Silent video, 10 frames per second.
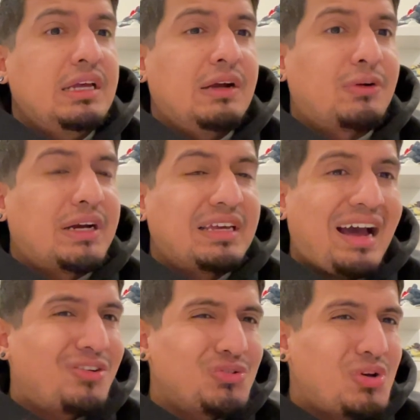right?
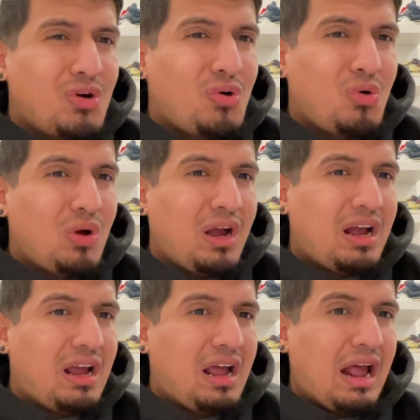I don't know
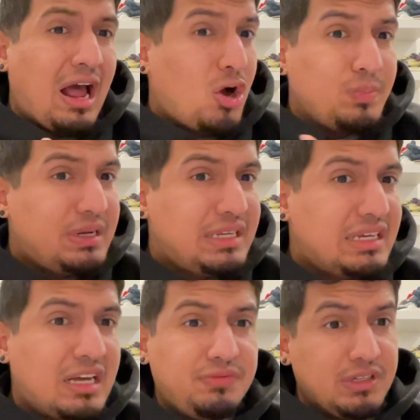how many
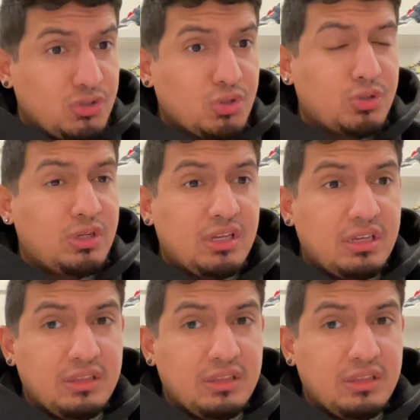I've entered